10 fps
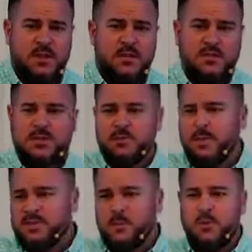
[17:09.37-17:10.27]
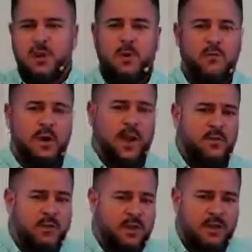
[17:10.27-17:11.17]
Jesus was supreme over
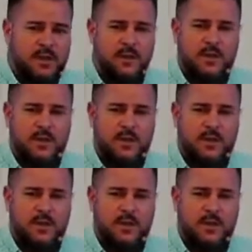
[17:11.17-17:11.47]
everything.